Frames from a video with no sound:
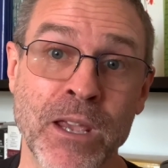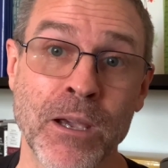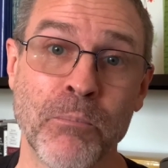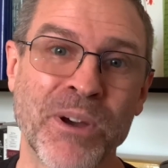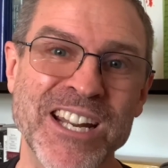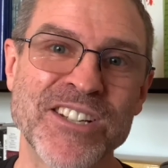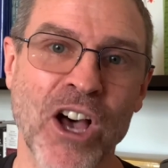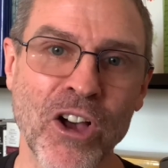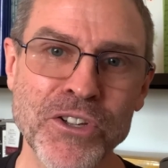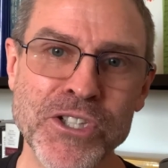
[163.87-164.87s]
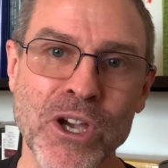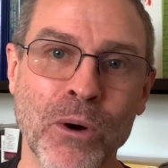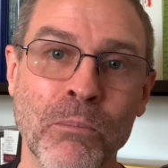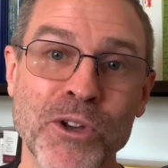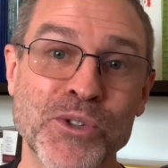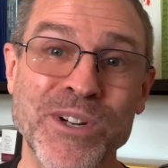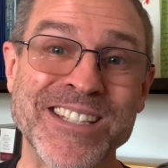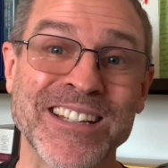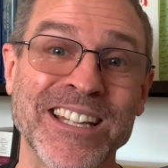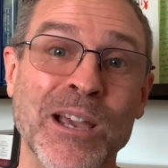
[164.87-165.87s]
But it has also most
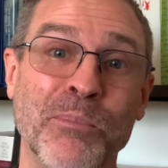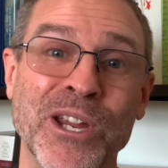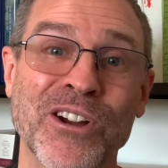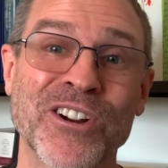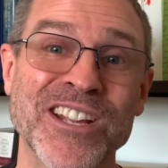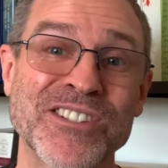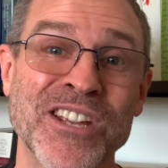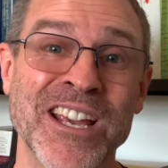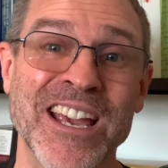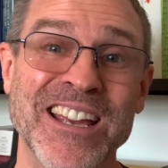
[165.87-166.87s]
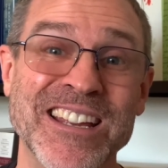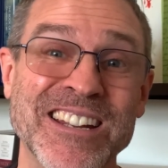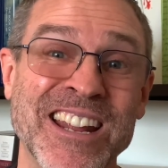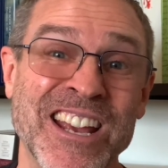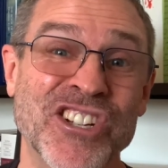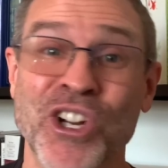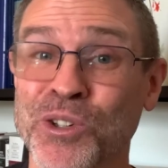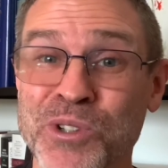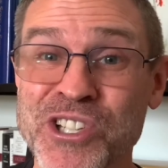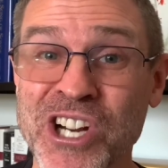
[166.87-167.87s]
recently appeared as in
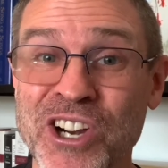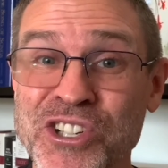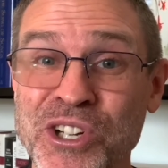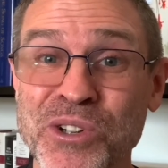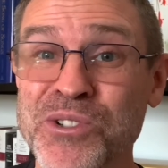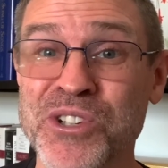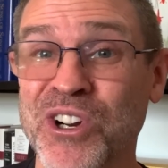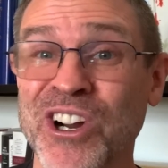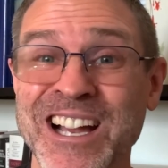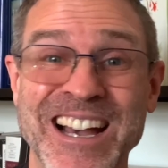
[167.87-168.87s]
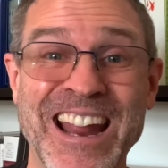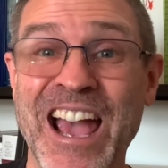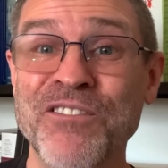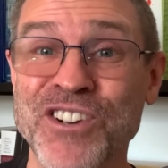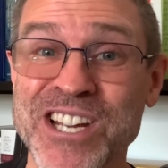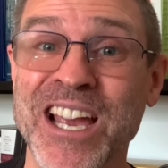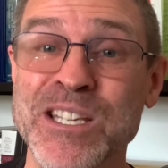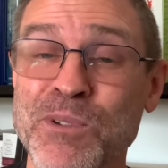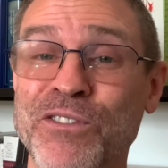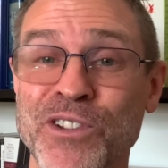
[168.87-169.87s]
children's cartoons or an
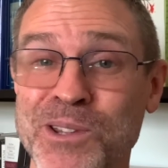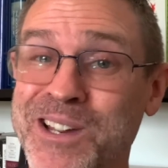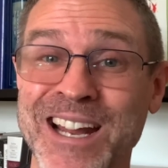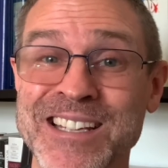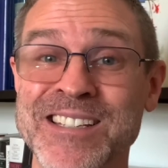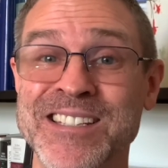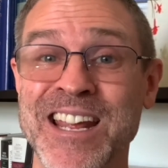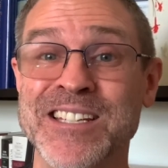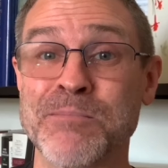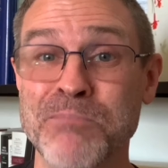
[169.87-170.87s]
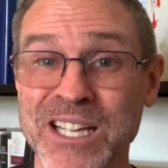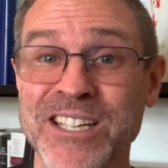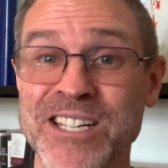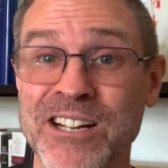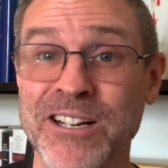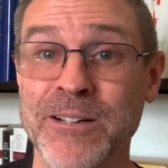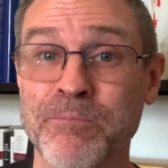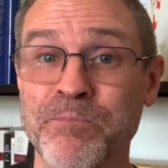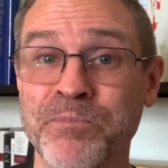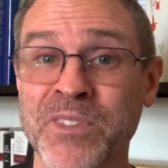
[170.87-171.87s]
advertisement for the United States military.
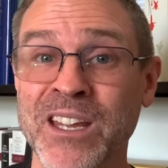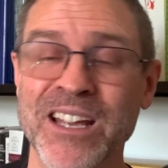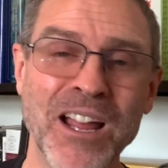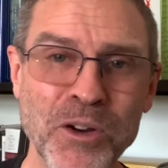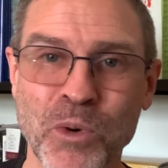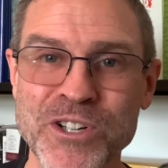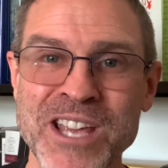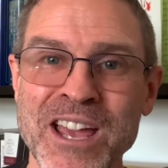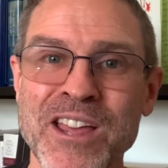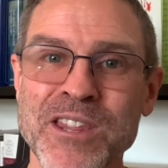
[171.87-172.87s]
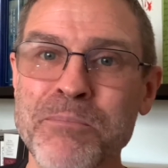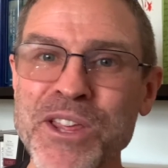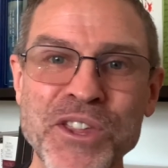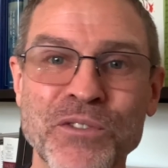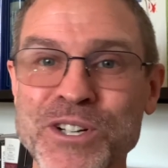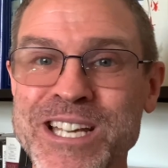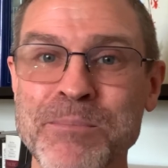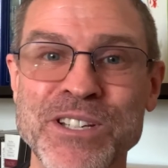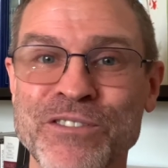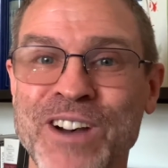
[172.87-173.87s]
In other words, the myth of
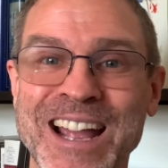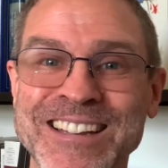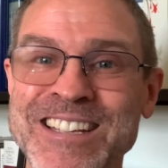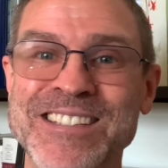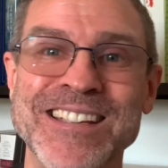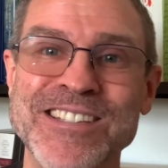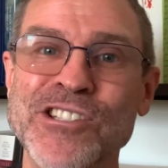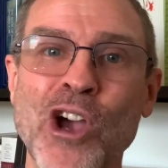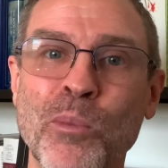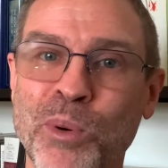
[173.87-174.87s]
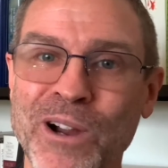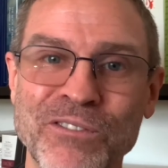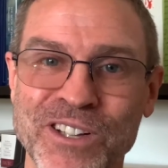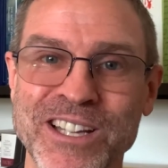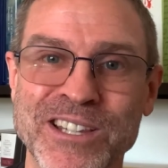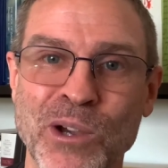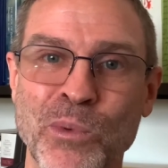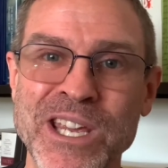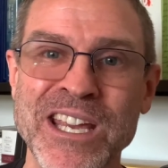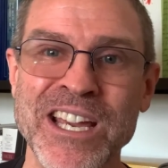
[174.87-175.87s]
redemptive violence is so prevalent that
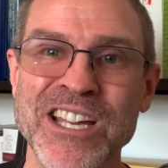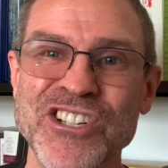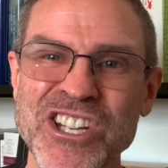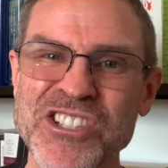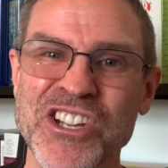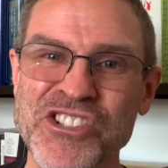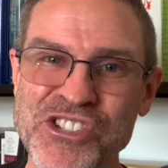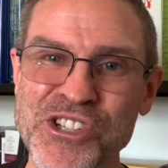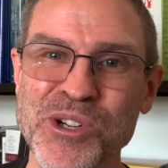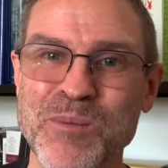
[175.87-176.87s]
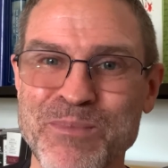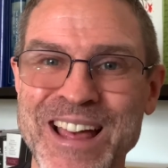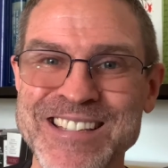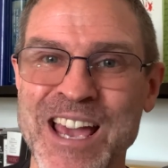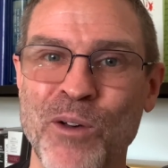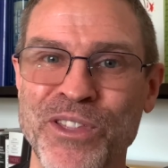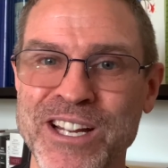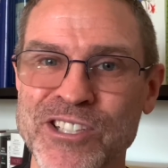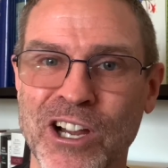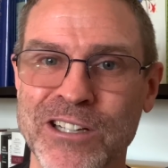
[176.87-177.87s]
we just assume that's how
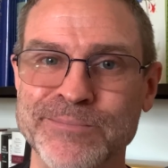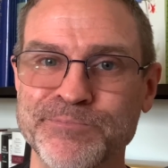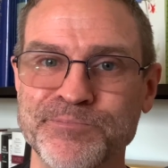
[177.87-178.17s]
things are.